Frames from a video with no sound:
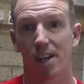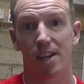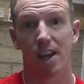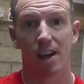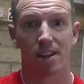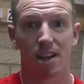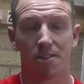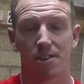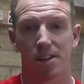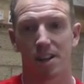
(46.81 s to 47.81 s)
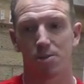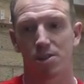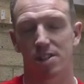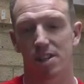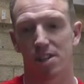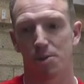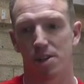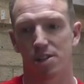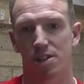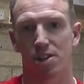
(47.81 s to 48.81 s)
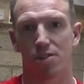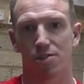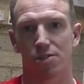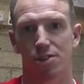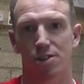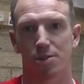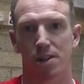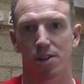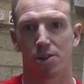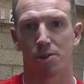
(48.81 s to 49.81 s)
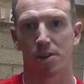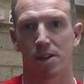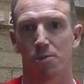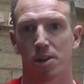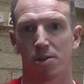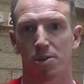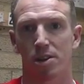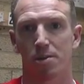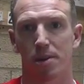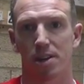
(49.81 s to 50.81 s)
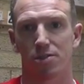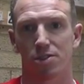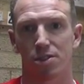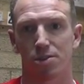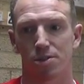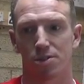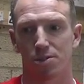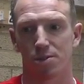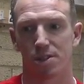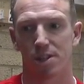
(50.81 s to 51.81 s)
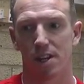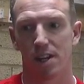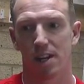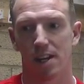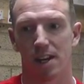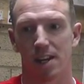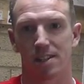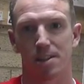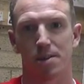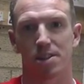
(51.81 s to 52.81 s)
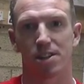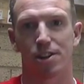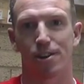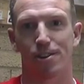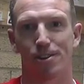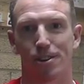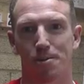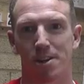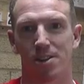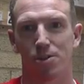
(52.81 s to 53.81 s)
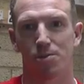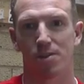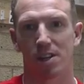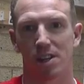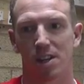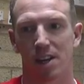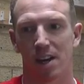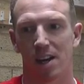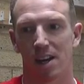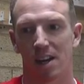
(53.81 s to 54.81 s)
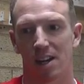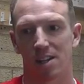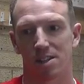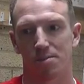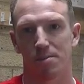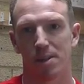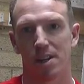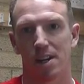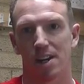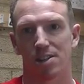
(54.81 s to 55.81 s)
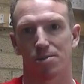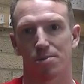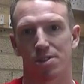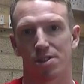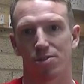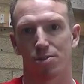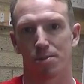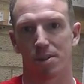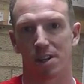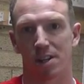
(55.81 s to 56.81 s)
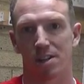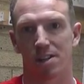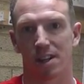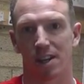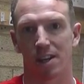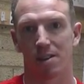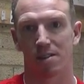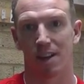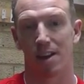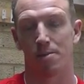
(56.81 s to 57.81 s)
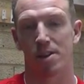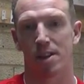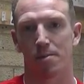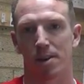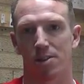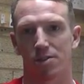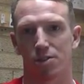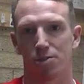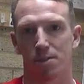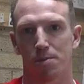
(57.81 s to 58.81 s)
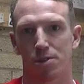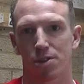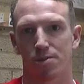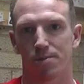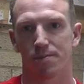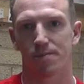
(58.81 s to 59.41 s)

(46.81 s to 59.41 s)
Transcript: Yeah, definitely, and that was the situation at Coventry as well. You know, I went in when they were in the playoffs too, so it was uh, similar scenario coming in. Hopefully, uh, I can add some add something to the group that can that can keep, get them in their playoffs and hopefully push on.